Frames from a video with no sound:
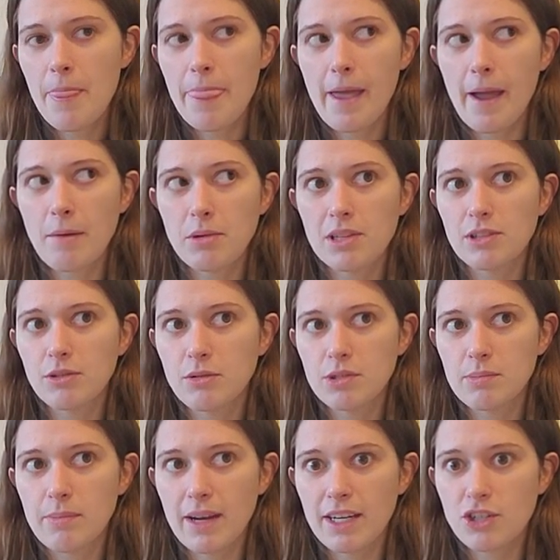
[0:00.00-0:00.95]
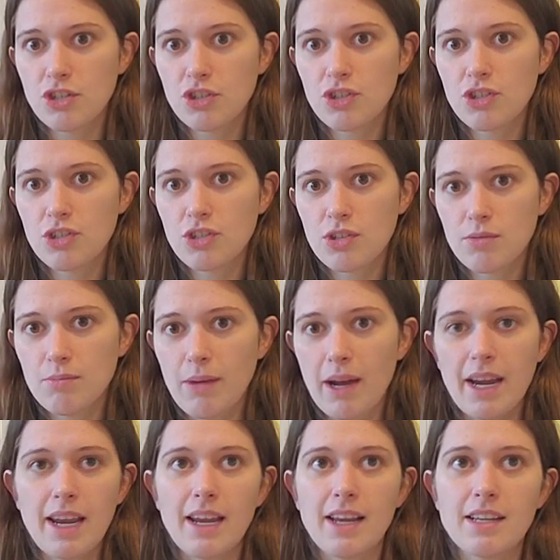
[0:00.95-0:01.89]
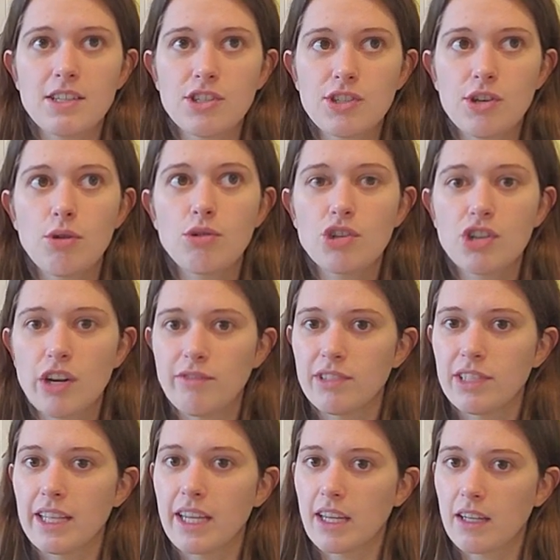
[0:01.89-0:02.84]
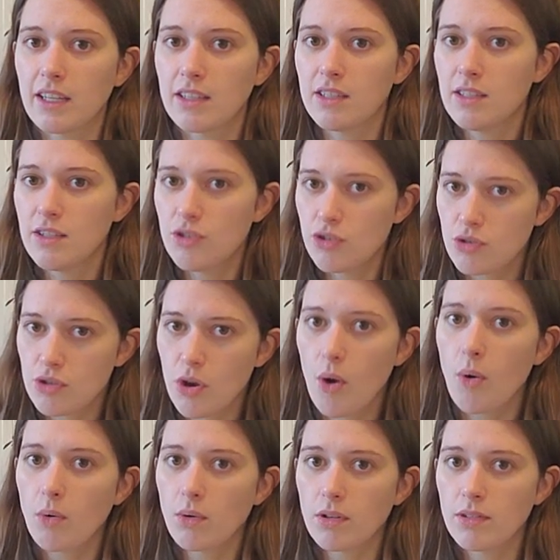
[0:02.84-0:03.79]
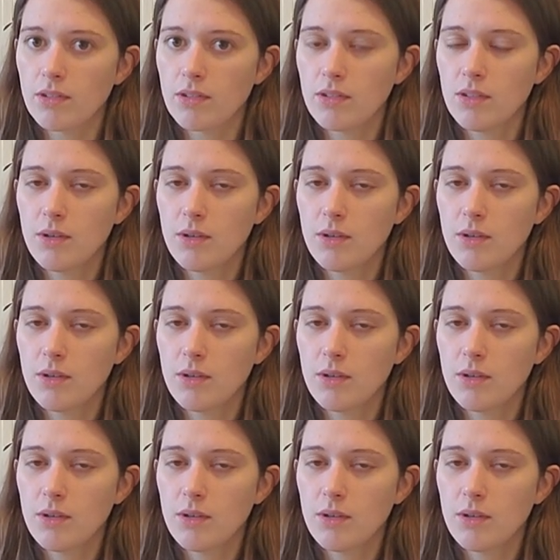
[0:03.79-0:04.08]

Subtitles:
I would lose my snow shoveling zone,